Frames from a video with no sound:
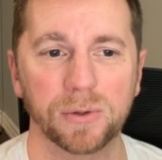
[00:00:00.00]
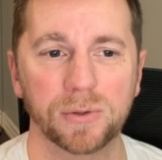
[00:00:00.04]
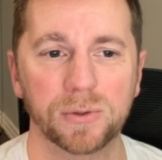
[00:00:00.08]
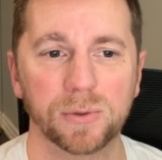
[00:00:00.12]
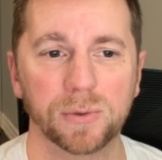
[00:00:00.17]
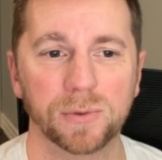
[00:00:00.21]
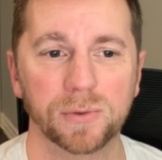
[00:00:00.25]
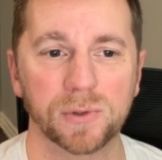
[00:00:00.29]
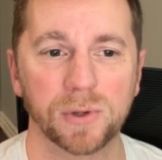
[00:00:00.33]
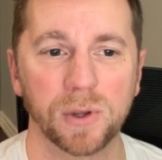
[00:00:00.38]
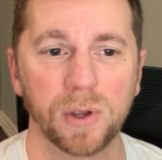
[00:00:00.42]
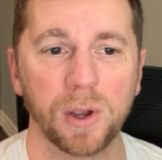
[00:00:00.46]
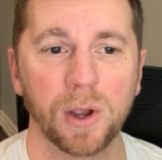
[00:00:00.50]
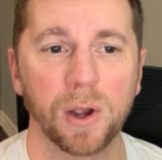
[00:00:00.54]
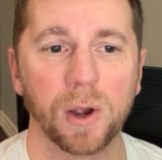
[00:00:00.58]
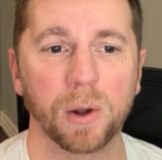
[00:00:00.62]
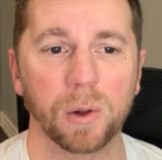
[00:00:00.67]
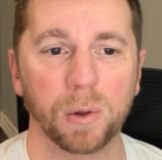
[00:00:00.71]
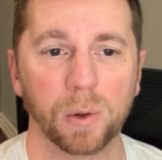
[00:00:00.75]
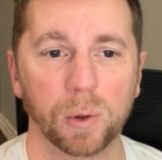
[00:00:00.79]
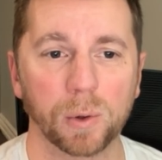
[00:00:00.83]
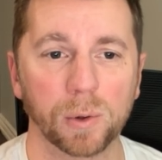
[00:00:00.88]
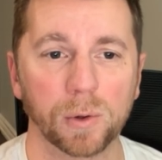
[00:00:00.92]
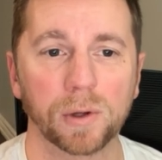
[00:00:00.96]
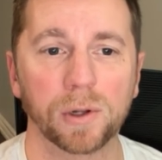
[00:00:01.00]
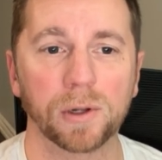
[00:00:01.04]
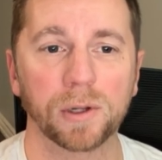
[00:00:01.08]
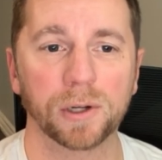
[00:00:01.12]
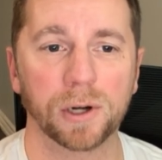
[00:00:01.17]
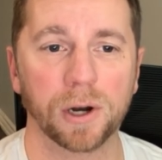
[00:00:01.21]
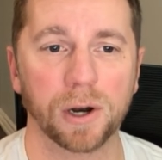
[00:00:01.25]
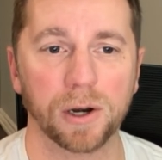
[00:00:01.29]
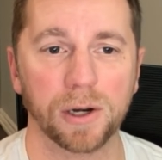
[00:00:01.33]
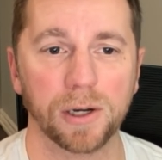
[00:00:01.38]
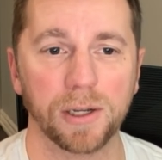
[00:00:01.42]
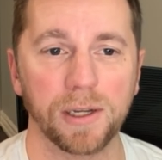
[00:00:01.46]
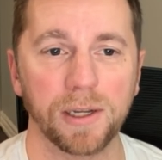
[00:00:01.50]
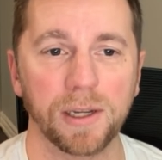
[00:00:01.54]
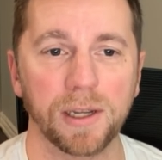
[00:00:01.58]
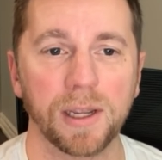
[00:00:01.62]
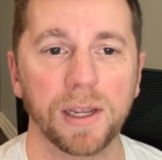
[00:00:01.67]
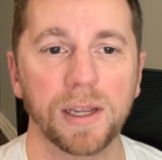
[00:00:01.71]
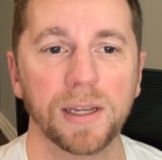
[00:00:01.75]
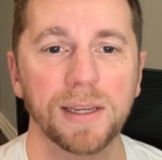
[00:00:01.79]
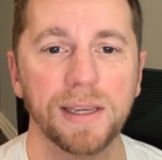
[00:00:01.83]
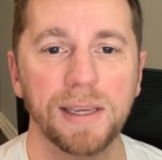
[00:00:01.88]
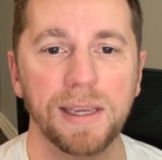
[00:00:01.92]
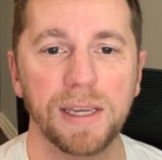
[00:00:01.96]
So it was Laurel and Hardy,
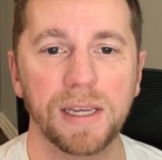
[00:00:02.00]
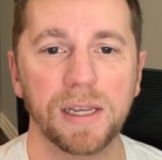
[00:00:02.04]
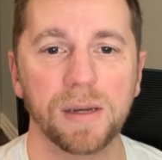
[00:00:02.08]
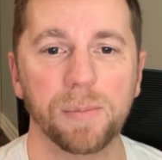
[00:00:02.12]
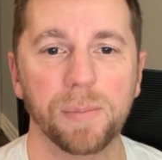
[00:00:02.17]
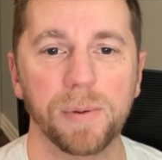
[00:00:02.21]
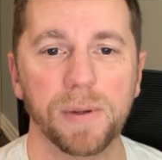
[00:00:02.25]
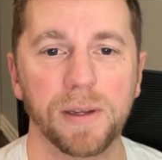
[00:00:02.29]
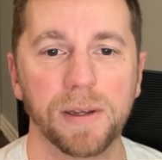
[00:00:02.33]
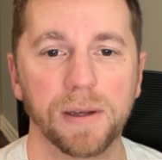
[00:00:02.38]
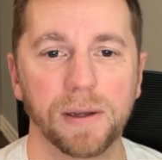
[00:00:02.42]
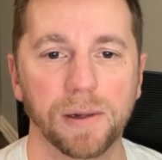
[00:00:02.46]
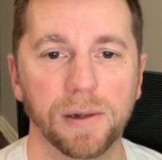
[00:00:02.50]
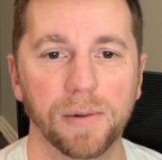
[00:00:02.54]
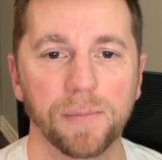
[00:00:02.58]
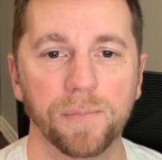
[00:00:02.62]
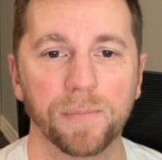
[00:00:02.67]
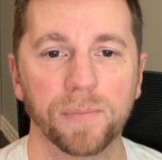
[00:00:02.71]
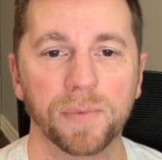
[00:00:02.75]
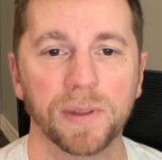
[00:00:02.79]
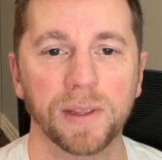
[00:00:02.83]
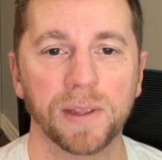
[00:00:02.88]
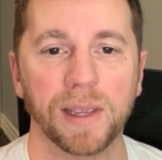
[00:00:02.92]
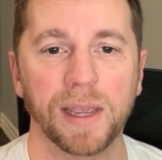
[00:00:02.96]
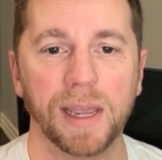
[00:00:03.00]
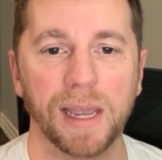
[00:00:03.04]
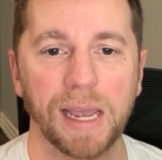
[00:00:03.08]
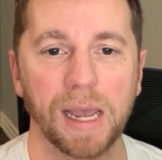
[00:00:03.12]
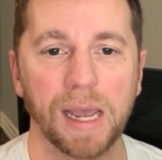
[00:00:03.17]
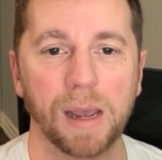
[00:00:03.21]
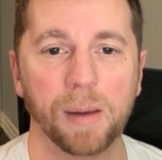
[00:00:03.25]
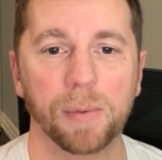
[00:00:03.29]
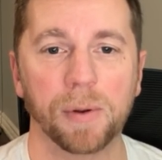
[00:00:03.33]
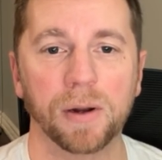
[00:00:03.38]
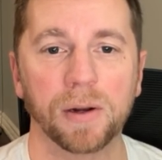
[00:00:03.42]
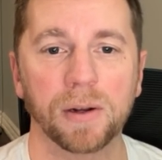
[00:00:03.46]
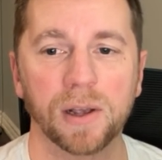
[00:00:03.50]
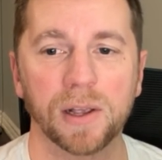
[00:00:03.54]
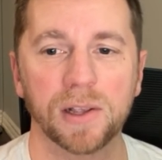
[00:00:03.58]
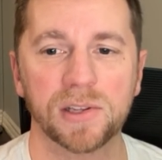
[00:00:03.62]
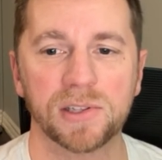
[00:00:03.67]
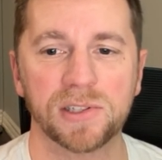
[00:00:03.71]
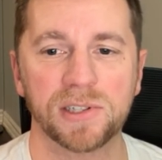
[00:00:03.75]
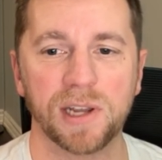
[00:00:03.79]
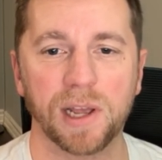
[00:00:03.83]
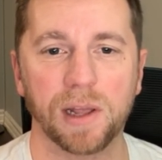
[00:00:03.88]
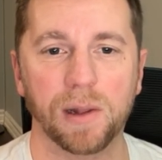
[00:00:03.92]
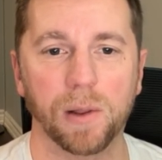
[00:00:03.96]
Key and Peele, Abbott and
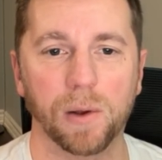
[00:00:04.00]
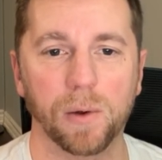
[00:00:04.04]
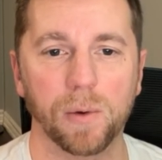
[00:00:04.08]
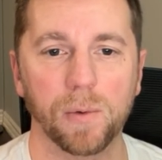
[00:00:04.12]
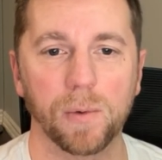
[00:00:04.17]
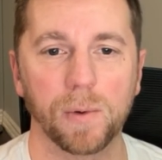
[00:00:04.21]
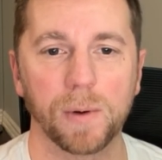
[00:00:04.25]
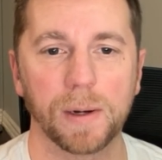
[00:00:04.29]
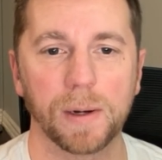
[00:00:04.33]
Costello,